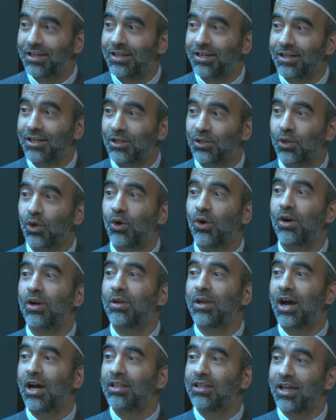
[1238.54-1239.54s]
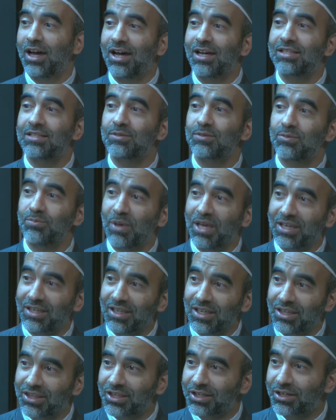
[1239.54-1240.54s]
glory, Allah is
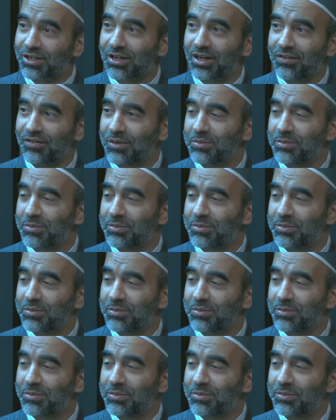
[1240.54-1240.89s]
making dhikr of